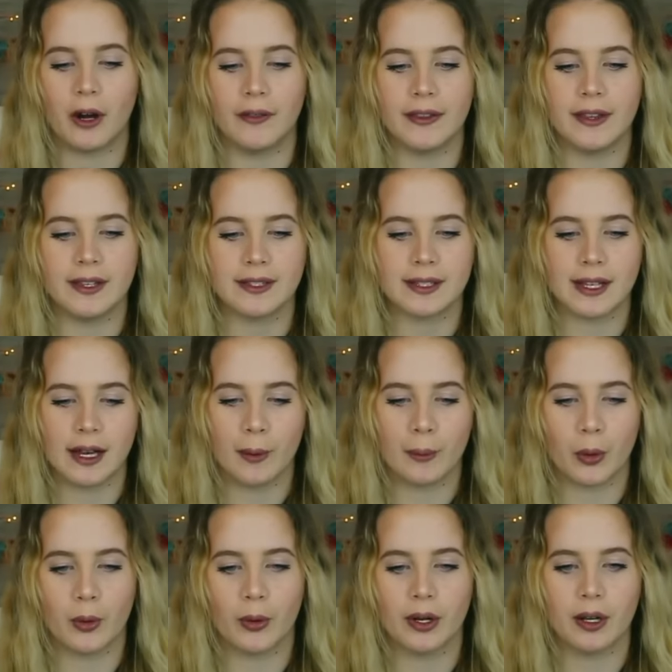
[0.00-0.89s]
on this, and
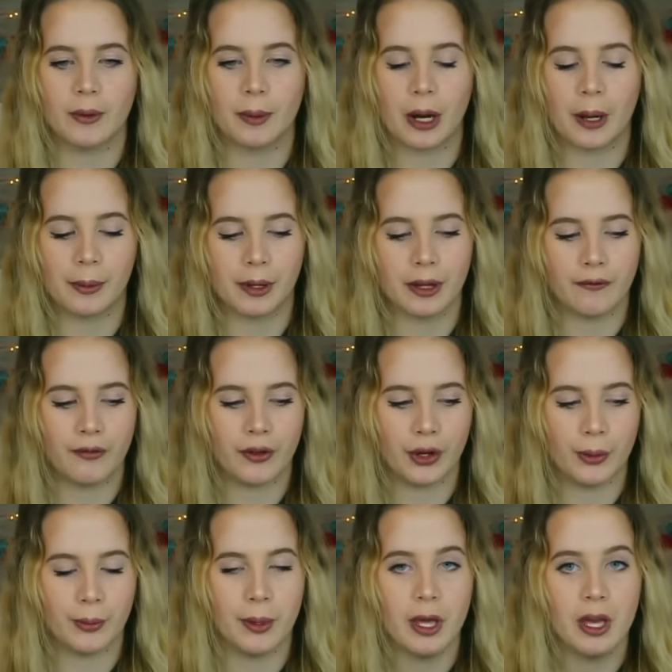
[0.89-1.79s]
I'm going to probably
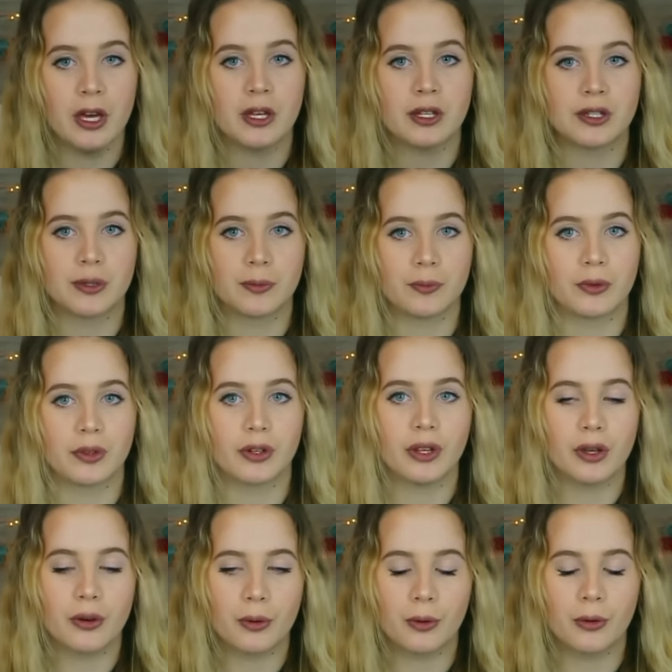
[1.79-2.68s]
film some
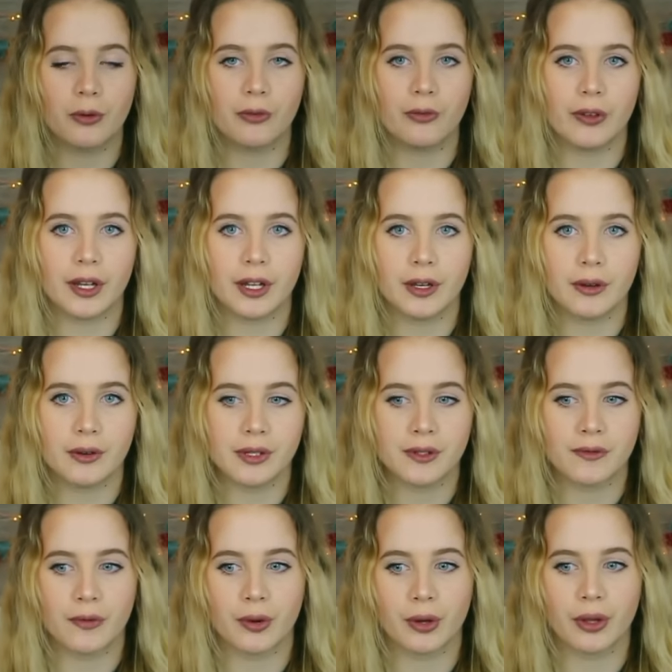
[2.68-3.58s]
really cool
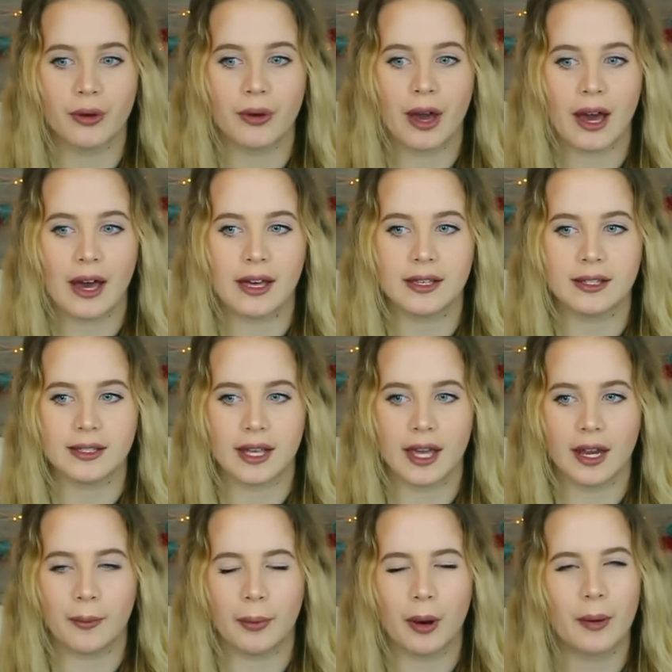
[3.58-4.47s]
videos for you guys,
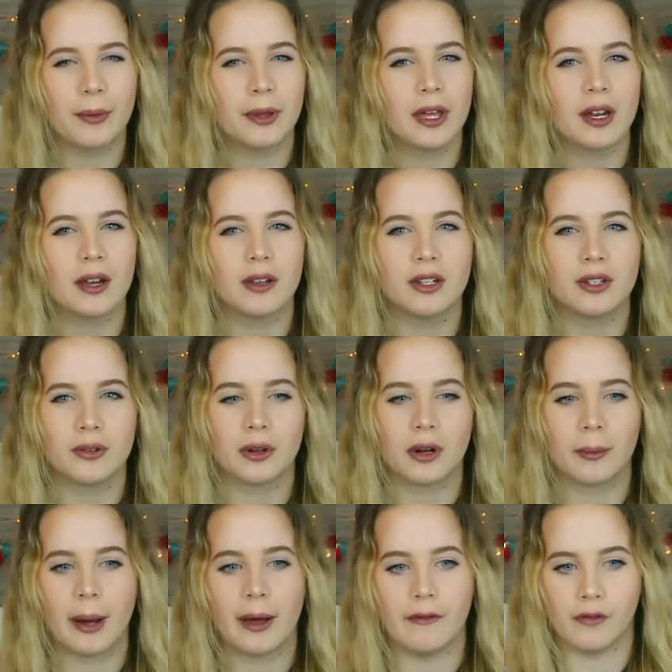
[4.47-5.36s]
and I'm probably gonna do
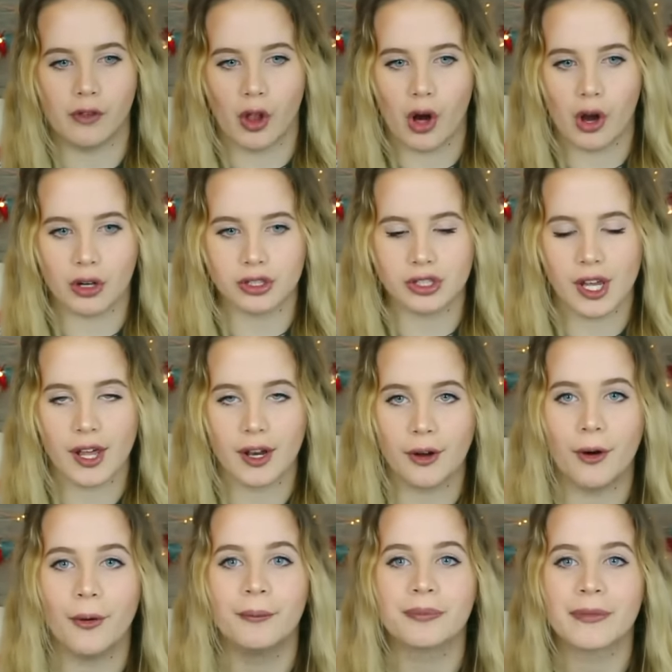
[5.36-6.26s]
it on my vlog
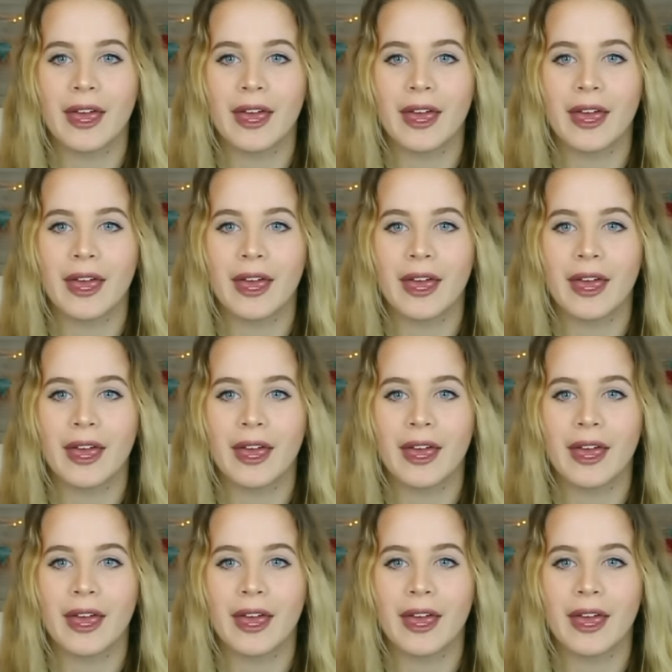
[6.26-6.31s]
channel.